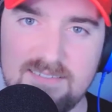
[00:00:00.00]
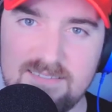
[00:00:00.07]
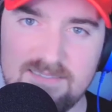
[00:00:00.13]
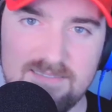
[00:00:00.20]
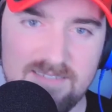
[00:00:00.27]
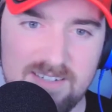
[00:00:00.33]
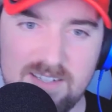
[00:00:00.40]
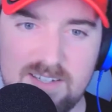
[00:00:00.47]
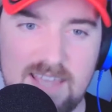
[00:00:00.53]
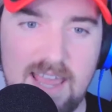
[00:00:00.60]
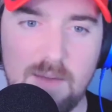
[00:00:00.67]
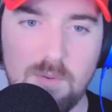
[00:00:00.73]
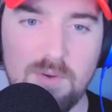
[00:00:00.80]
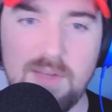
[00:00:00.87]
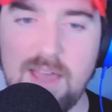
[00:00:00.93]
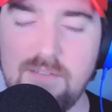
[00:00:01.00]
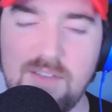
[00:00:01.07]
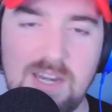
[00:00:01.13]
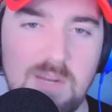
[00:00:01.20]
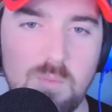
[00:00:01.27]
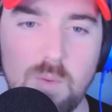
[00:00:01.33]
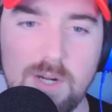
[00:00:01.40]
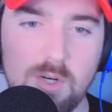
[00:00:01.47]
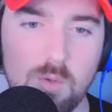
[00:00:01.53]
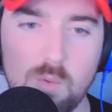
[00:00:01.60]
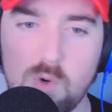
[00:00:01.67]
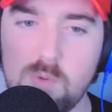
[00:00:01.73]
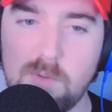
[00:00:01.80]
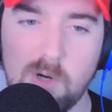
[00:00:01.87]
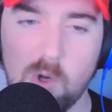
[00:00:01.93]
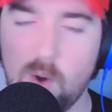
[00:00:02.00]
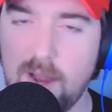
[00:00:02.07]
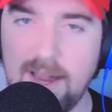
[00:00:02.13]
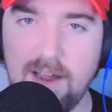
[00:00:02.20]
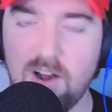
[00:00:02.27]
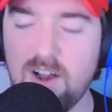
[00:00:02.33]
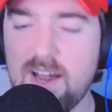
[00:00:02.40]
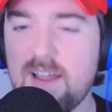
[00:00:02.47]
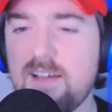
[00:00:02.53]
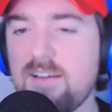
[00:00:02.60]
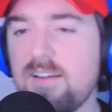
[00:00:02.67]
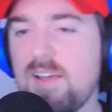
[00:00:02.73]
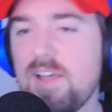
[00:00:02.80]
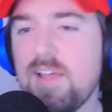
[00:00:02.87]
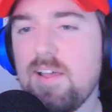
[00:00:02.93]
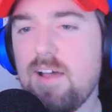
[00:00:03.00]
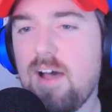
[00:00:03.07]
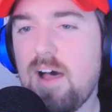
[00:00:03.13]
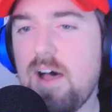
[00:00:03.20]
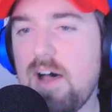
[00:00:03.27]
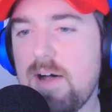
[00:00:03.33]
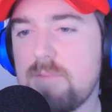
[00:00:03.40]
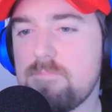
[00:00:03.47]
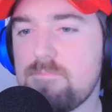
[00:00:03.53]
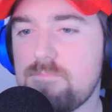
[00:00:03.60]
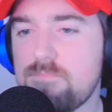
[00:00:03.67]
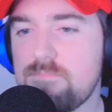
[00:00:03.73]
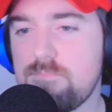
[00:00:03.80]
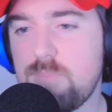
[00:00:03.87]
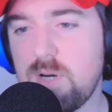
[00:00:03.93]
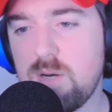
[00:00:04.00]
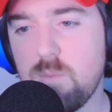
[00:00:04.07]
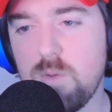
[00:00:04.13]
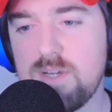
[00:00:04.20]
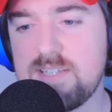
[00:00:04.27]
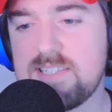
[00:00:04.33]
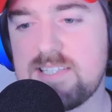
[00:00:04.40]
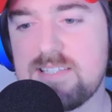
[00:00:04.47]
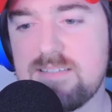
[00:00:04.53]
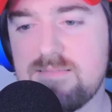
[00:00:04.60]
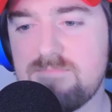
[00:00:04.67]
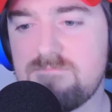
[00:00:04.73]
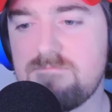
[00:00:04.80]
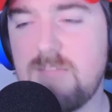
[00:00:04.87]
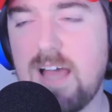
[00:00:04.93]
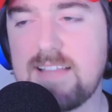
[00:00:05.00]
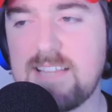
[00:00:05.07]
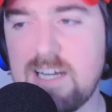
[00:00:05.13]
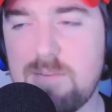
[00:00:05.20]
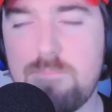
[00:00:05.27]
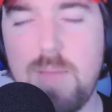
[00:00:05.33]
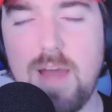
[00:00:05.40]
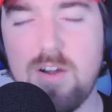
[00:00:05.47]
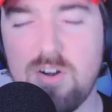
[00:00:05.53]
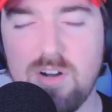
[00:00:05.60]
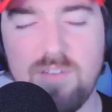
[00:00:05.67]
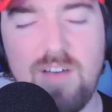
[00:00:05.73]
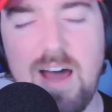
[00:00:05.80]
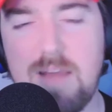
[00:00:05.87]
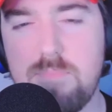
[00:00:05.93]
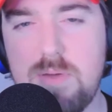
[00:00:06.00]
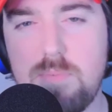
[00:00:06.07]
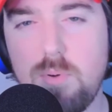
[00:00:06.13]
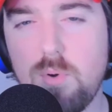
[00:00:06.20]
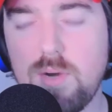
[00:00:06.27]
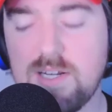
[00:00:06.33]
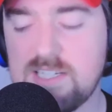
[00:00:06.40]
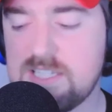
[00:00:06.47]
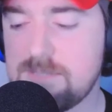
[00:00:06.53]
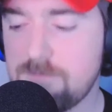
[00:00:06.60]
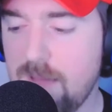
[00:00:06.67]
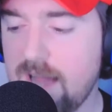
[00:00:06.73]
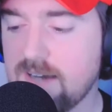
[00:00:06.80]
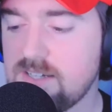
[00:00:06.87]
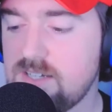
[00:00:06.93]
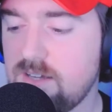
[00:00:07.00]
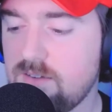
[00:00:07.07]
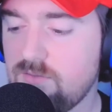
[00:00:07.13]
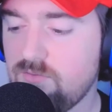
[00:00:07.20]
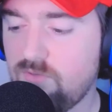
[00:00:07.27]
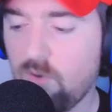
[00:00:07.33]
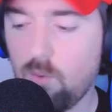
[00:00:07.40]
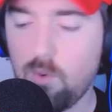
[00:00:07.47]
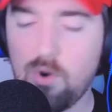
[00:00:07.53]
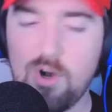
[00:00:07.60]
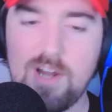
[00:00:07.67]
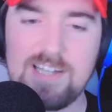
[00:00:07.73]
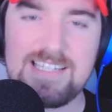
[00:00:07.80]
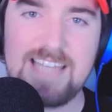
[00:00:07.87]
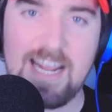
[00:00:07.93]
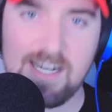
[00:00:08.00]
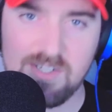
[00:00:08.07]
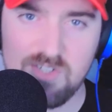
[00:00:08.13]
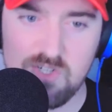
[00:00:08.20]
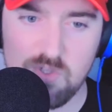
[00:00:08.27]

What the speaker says: You can't really have any wiggle room or gray area. But it was, I think, better than a lot of people would expect for a Texas